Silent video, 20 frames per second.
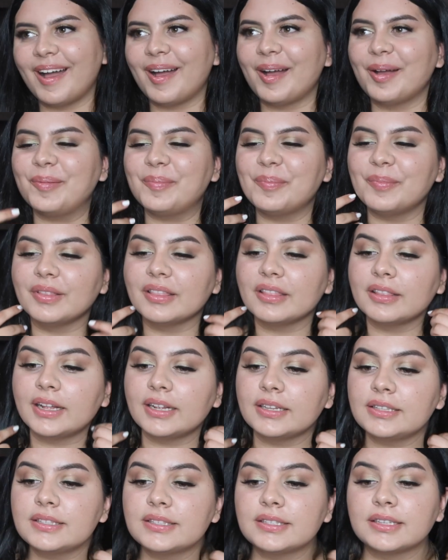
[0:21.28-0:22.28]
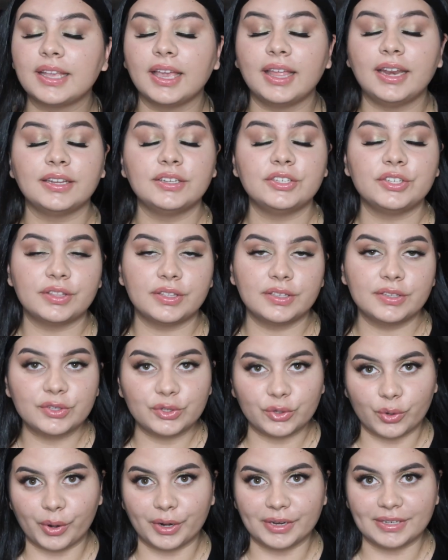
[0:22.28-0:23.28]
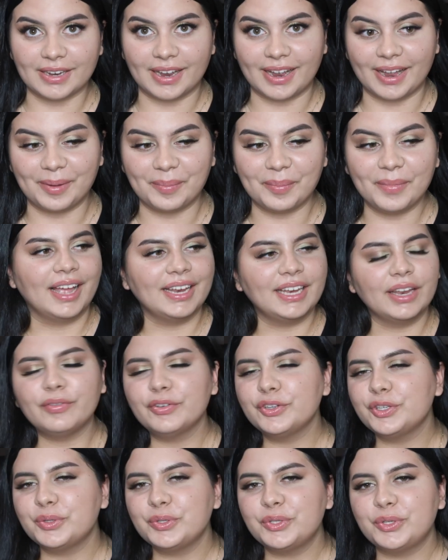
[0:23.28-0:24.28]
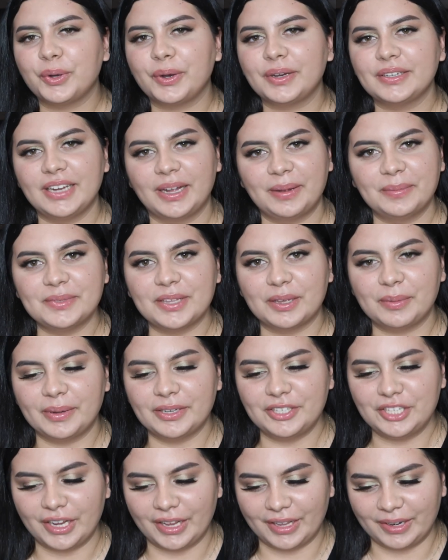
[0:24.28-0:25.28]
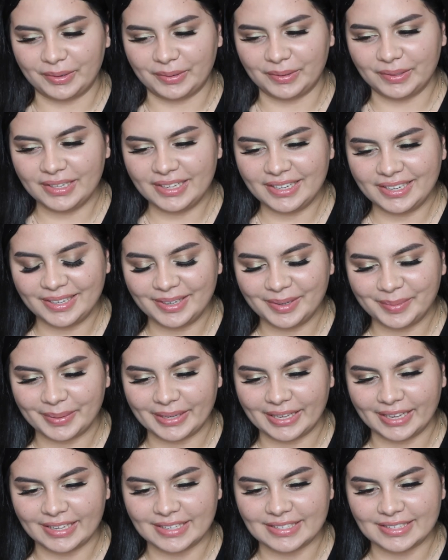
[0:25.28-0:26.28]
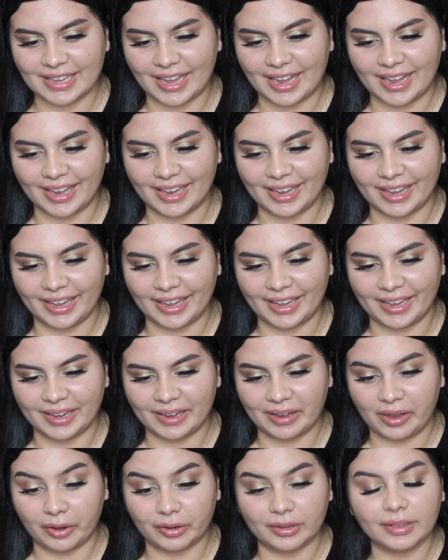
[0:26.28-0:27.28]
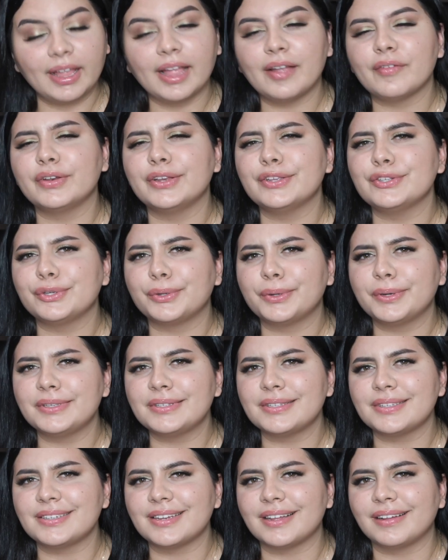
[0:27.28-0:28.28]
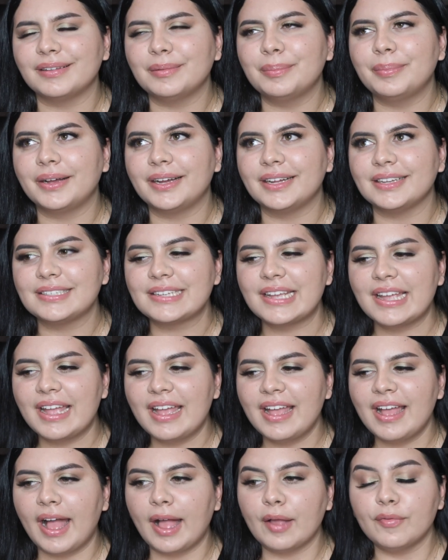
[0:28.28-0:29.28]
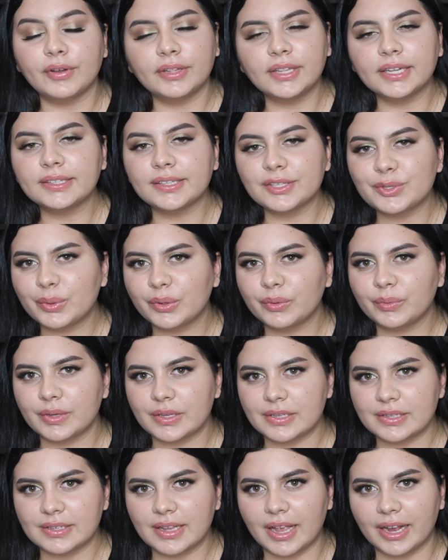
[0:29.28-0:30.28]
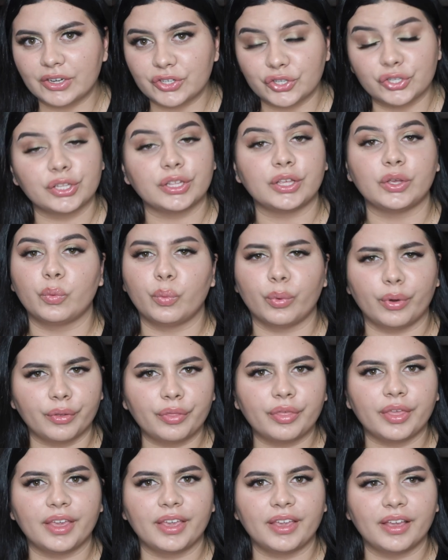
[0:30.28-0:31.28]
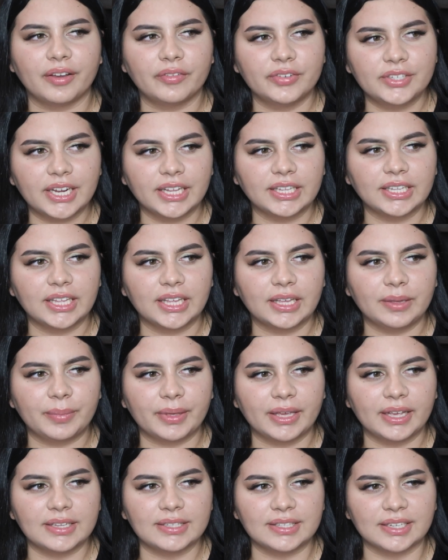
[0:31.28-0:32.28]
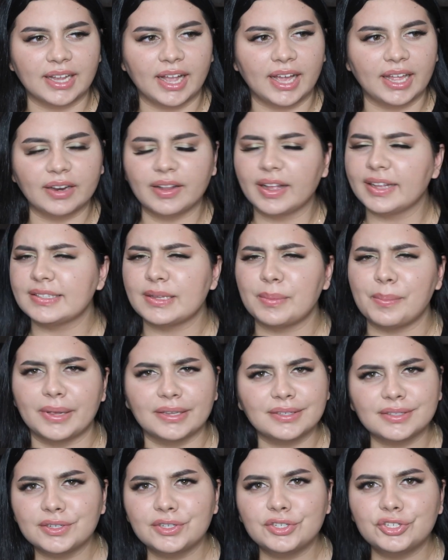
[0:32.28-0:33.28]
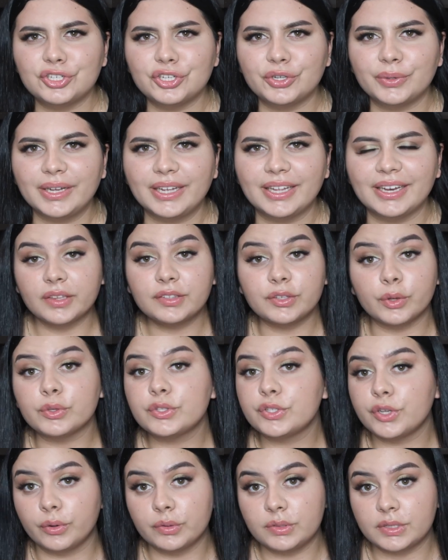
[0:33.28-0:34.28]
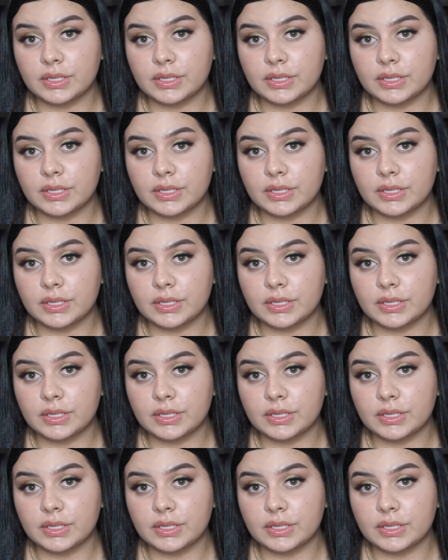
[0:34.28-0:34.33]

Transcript: Let's get into the story time. I never do story times on my channel because I hardly have any stories to tell, but I felt like this one was actually worthy of telling because it kind of has a message to it. So it's no